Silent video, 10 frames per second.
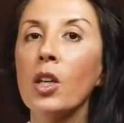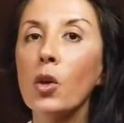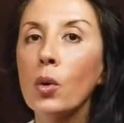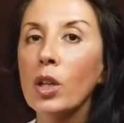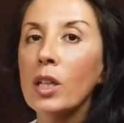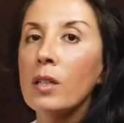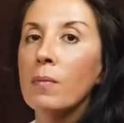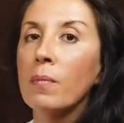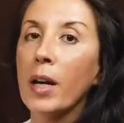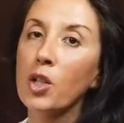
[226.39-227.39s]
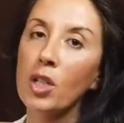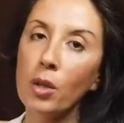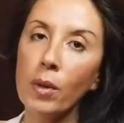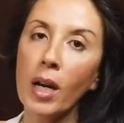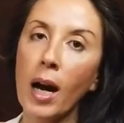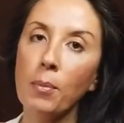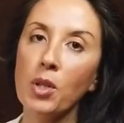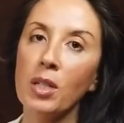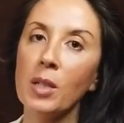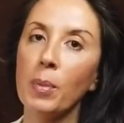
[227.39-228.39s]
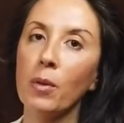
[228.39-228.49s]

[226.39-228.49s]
You could, actually 3 options,